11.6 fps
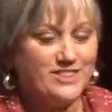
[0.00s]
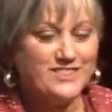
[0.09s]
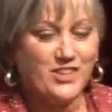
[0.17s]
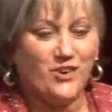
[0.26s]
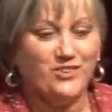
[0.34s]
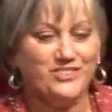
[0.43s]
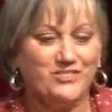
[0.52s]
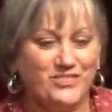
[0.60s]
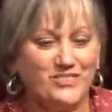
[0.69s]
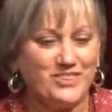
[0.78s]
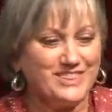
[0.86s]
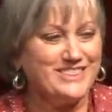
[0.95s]
So
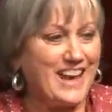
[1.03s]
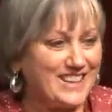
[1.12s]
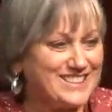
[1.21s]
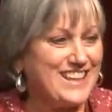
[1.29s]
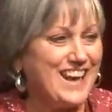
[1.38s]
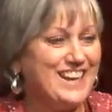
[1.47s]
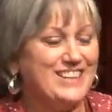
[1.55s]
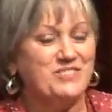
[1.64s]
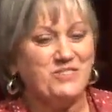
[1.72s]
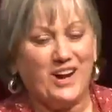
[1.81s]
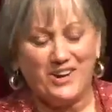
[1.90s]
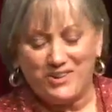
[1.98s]
that aside,
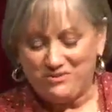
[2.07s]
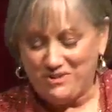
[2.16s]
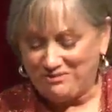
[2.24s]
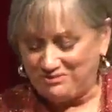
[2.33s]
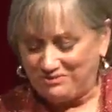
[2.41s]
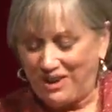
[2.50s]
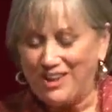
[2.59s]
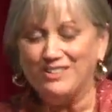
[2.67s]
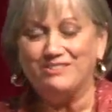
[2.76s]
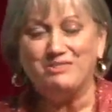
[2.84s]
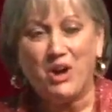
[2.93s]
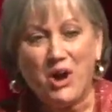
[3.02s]
uh, we've,
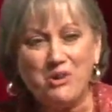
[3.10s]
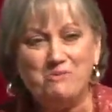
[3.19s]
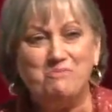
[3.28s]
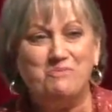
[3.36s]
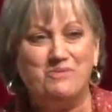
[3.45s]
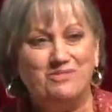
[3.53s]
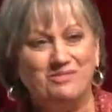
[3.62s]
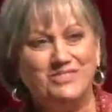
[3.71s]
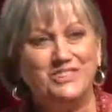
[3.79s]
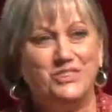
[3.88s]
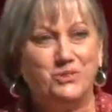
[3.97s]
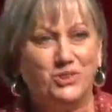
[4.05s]
I'll hope
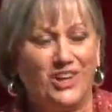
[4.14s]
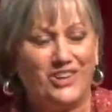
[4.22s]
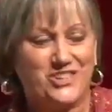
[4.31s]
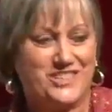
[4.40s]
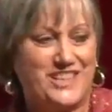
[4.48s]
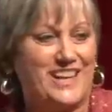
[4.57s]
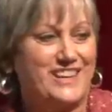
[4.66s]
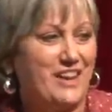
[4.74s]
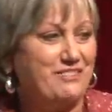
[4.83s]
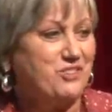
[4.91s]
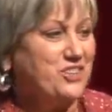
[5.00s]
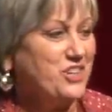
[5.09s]
you will understand
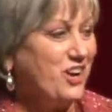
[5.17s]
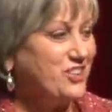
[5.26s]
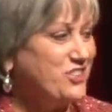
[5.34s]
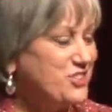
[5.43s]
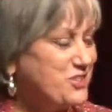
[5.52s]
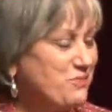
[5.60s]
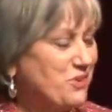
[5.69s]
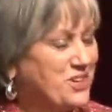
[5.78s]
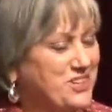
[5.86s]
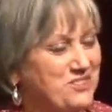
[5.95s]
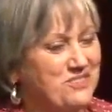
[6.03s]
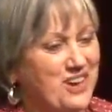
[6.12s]
after I talk to you this morning
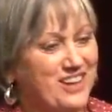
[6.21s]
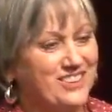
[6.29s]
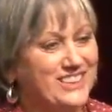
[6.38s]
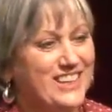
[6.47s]
about